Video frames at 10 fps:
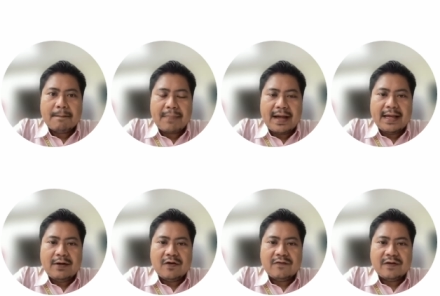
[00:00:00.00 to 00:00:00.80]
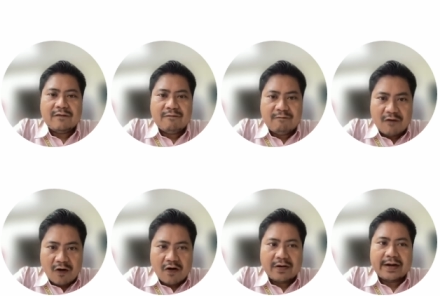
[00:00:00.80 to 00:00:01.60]
pi over
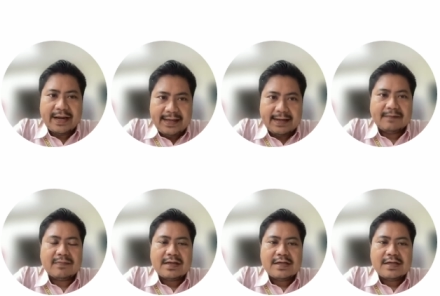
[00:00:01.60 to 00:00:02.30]
4 radian.